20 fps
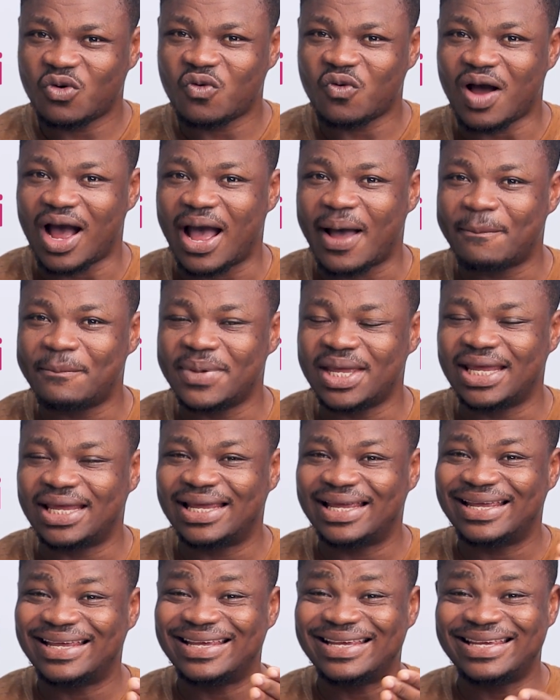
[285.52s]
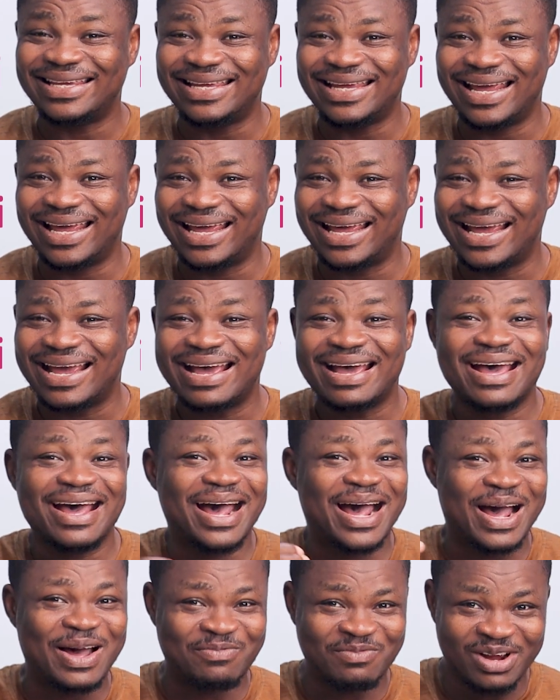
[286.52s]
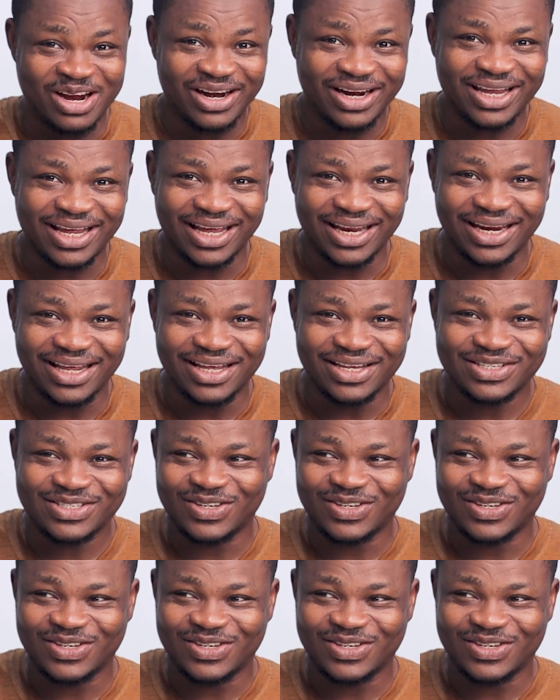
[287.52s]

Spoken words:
Kwame ye, American-y.